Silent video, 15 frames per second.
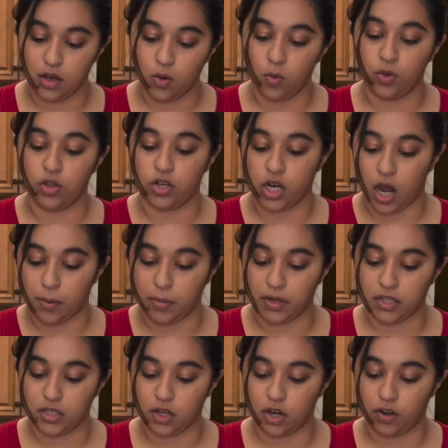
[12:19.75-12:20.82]
with the
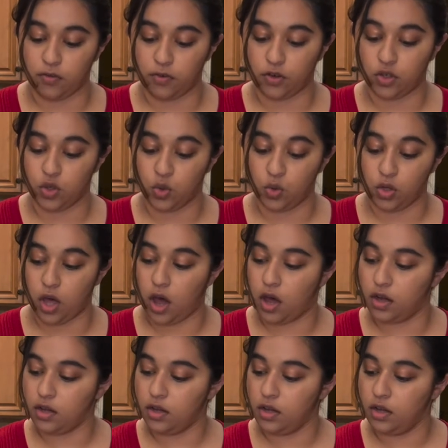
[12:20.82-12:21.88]
toppings on it for too
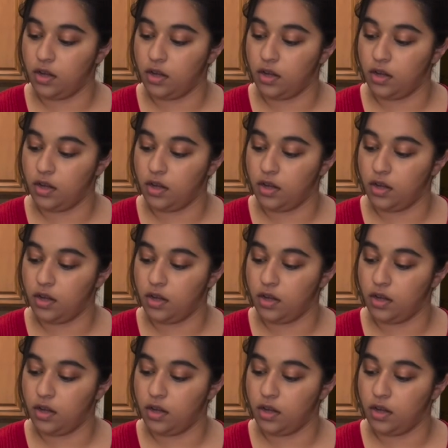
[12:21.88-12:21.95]
long.